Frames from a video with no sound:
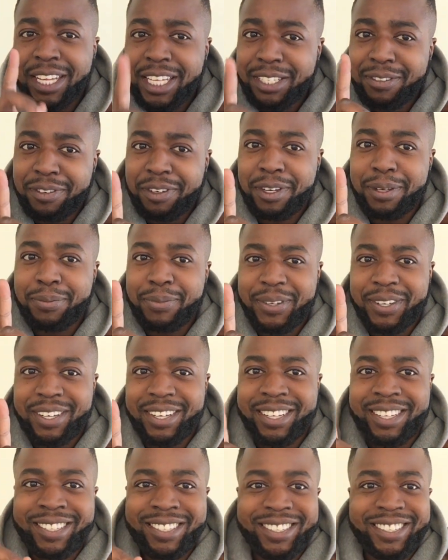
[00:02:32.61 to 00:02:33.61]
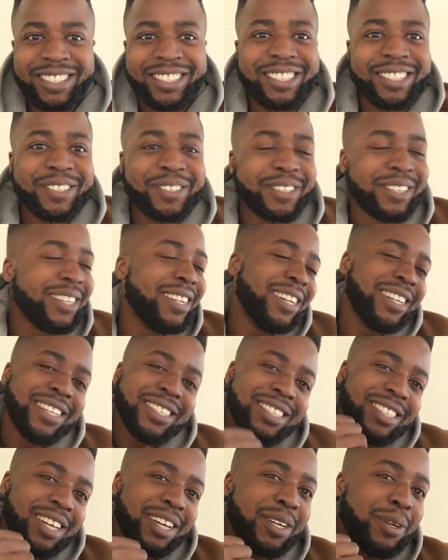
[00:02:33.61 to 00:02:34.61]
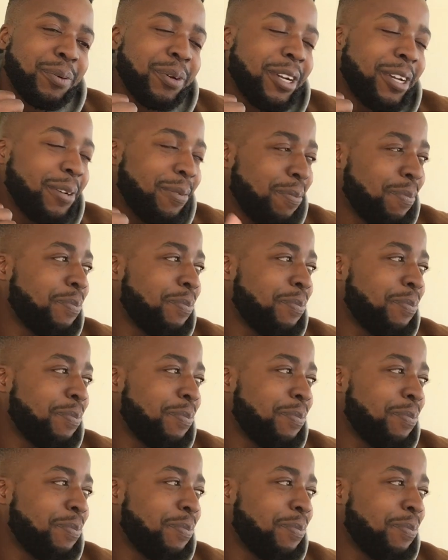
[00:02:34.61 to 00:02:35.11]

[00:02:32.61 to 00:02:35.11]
is very big. So take it away.